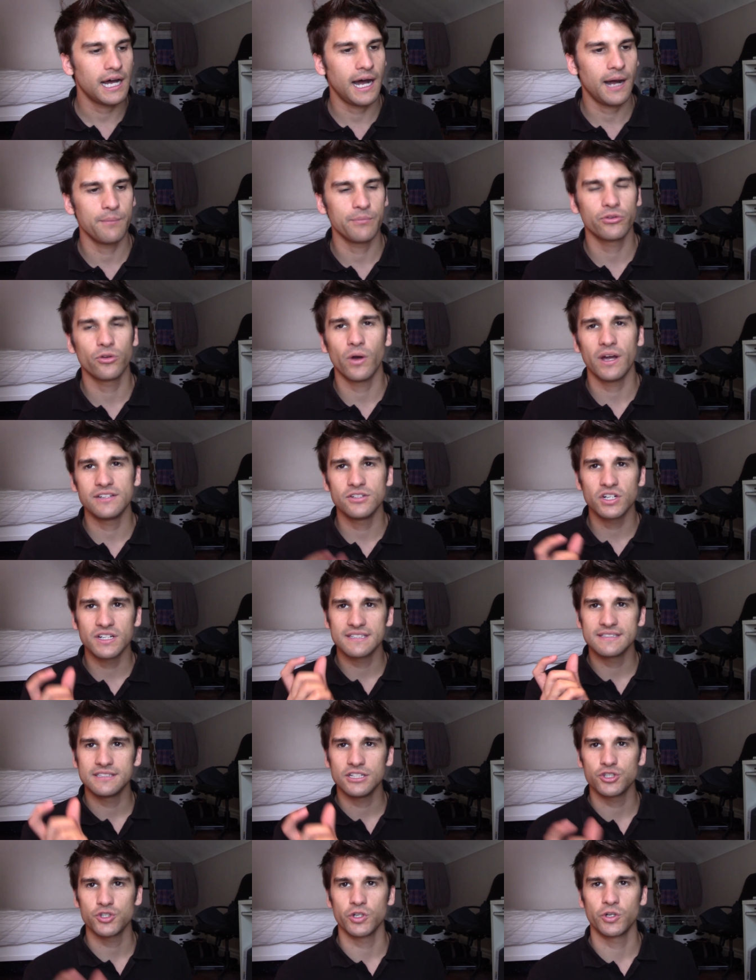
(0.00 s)
So I took a
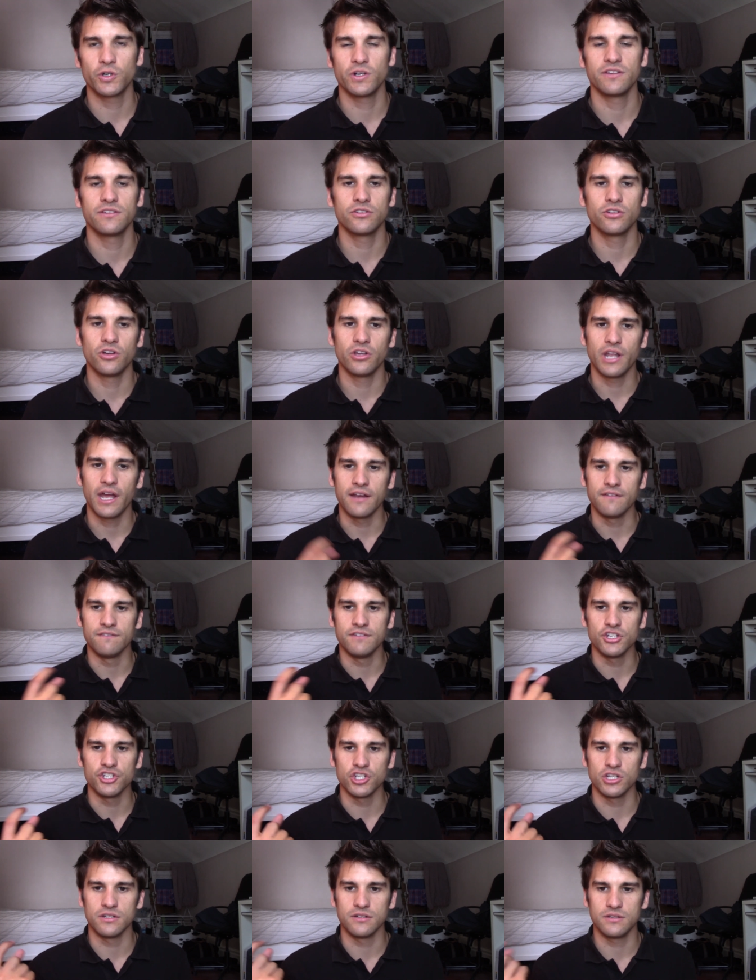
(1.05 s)
citrine crystal and I
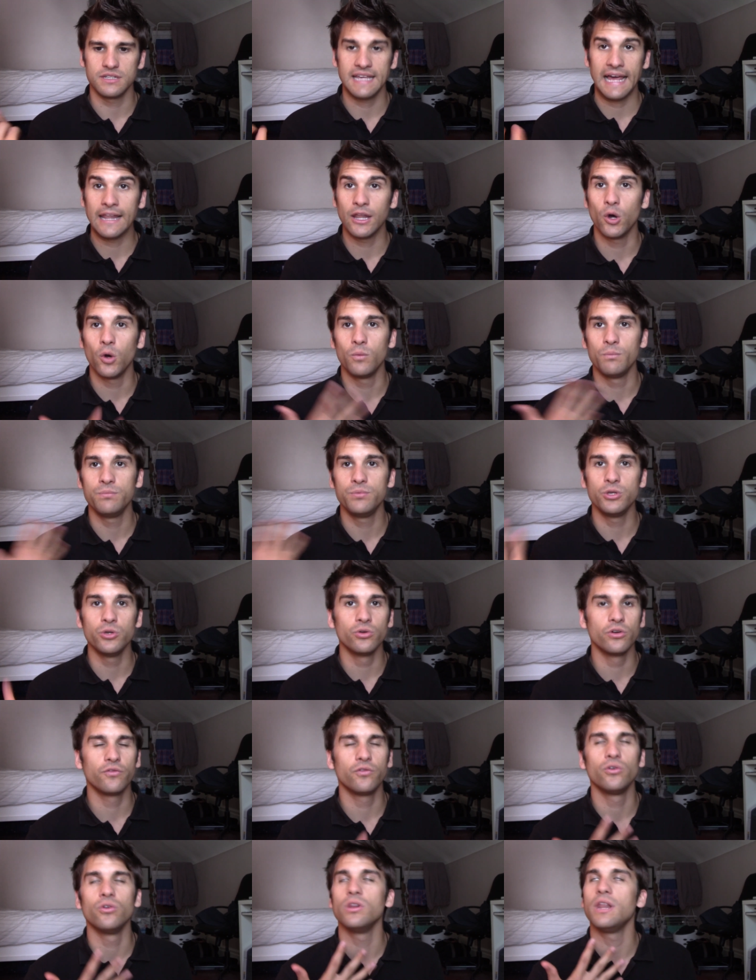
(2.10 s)
envisioned yellow,
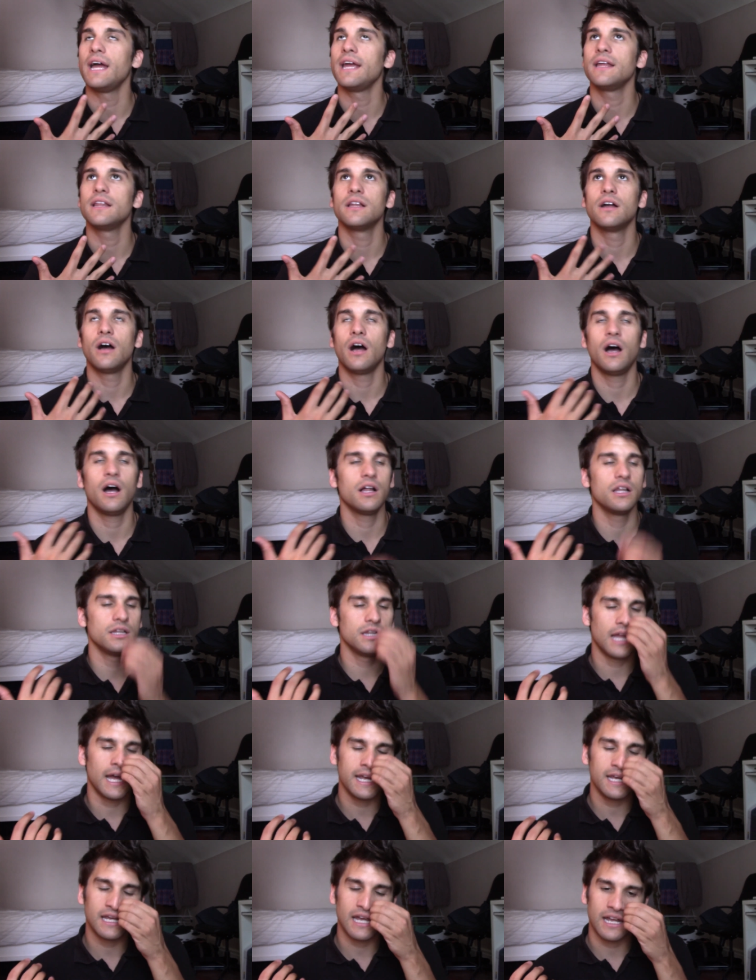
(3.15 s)
beautiful light
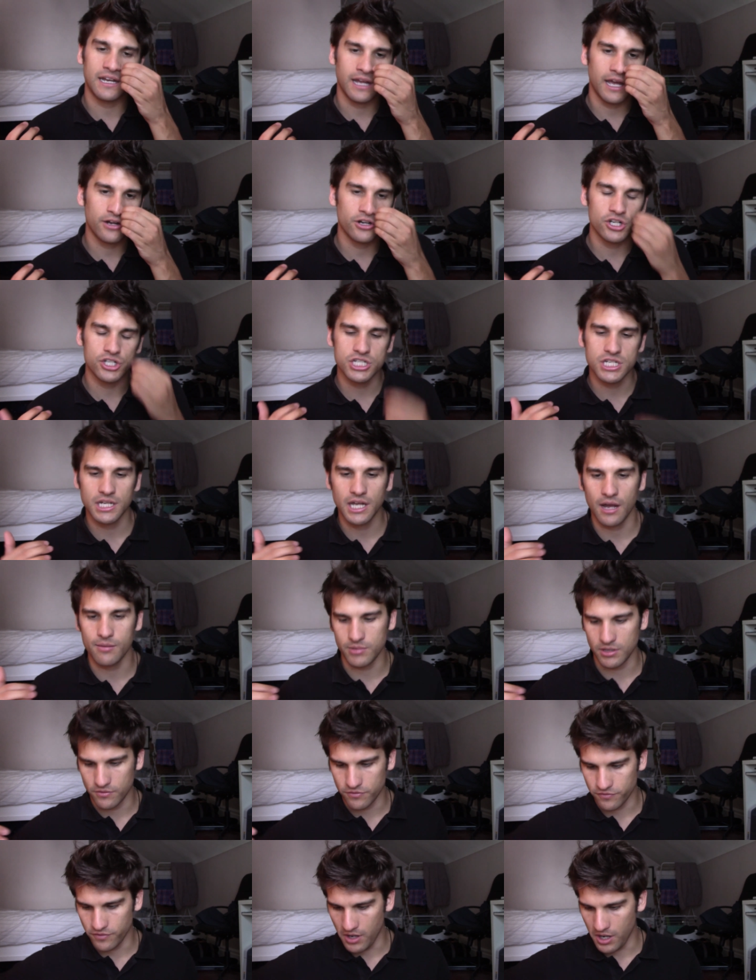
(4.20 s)
and energy coming
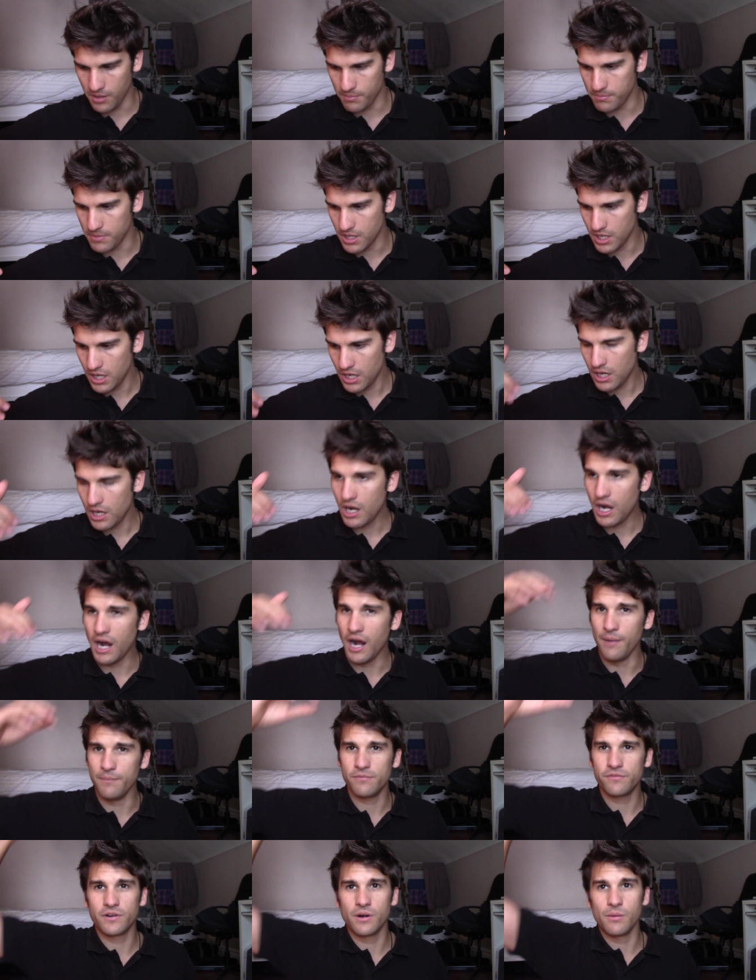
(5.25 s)
from
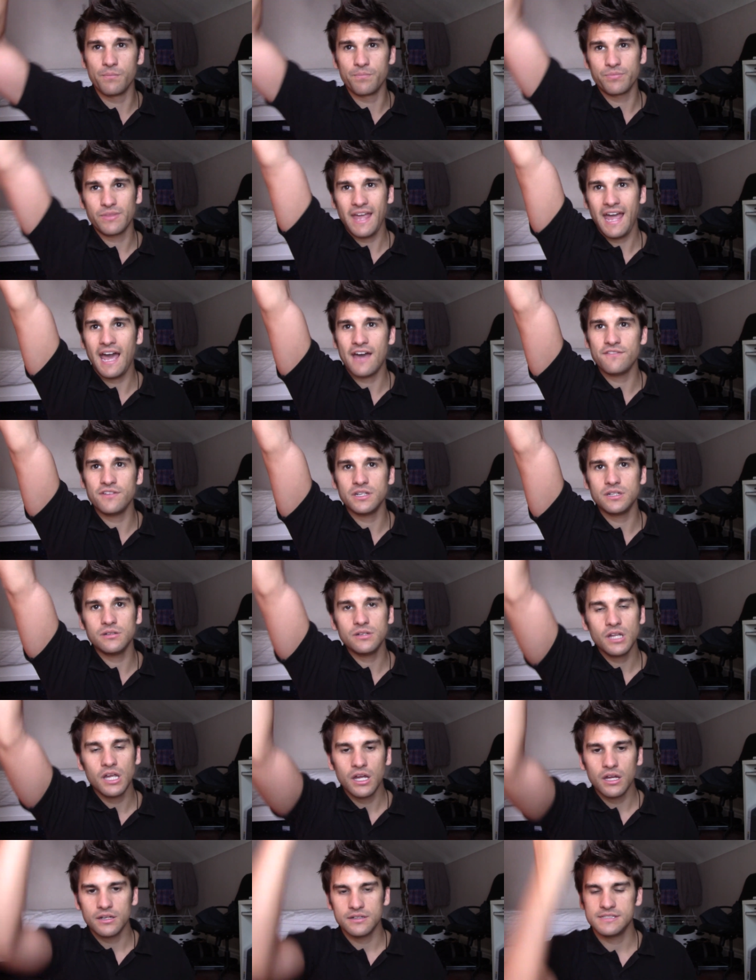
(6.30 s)
heaven
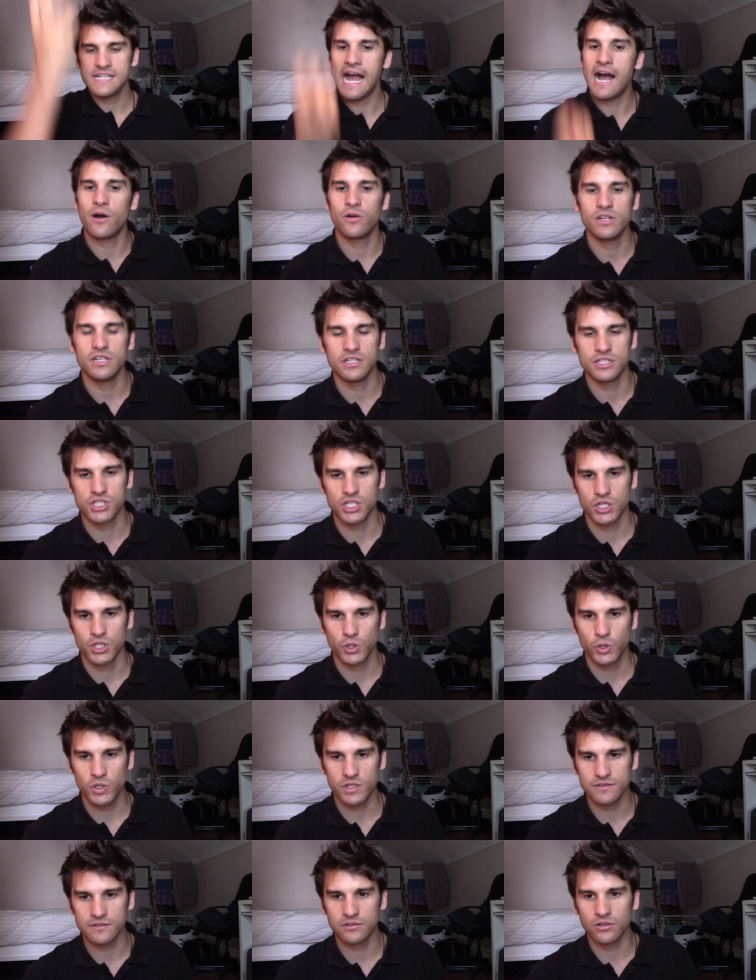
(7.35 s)
down into the
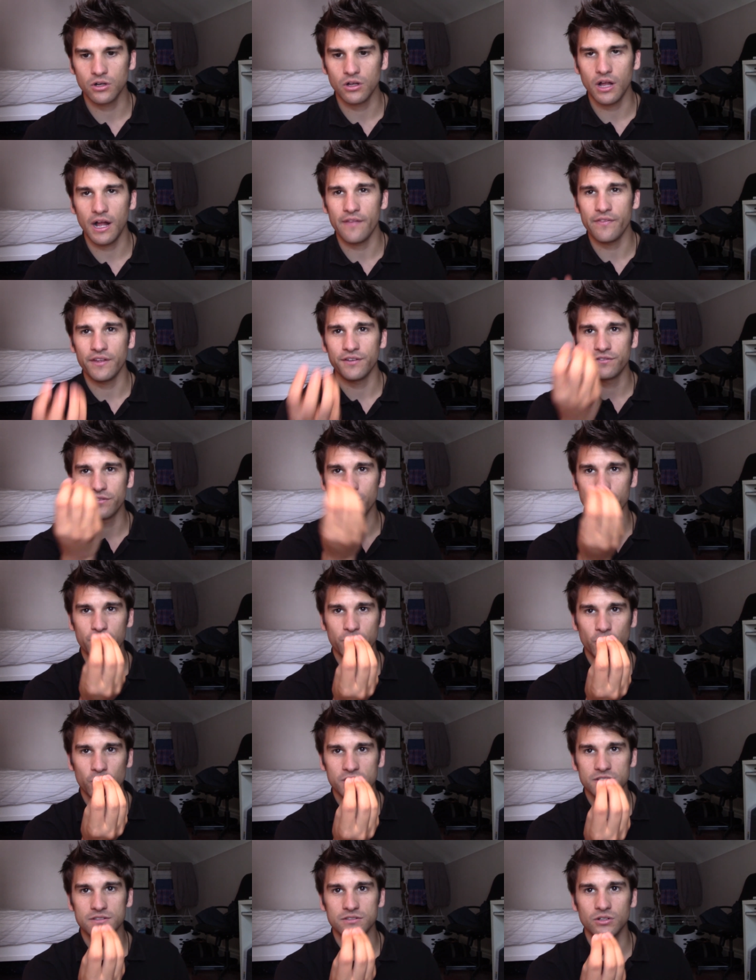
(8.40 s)
crystal, and then from the
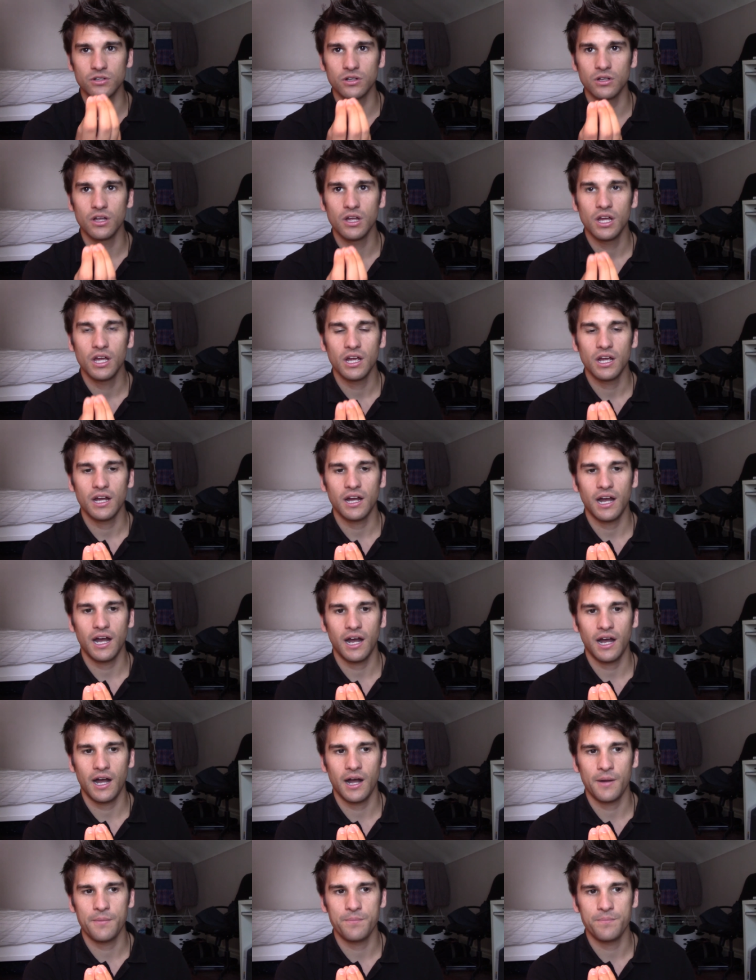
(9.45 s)
crystal,
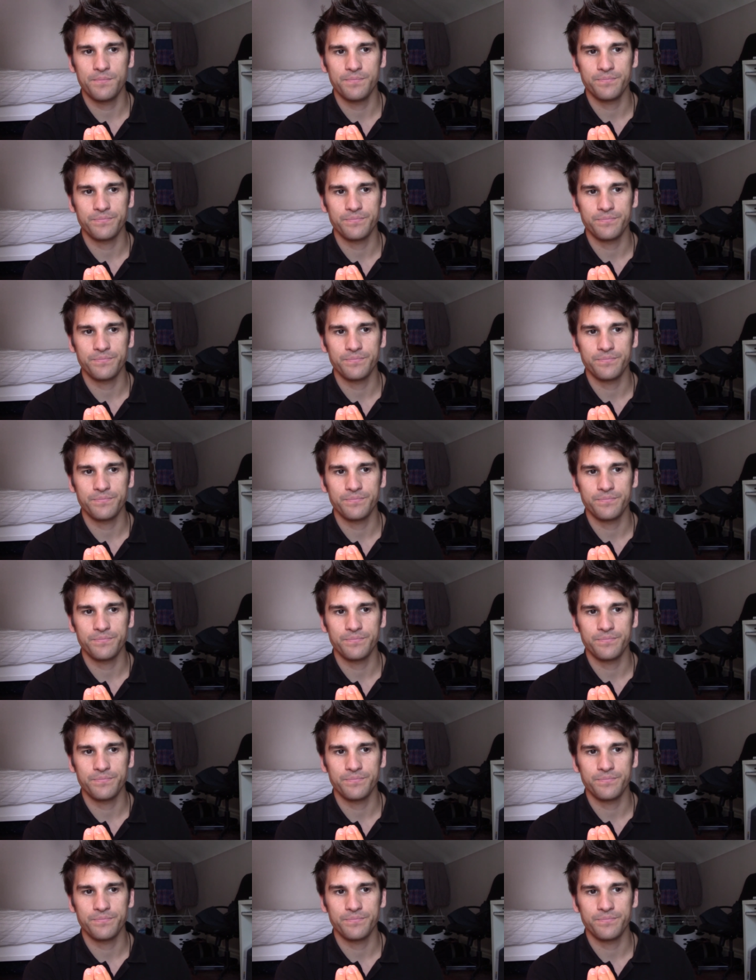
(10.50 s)
how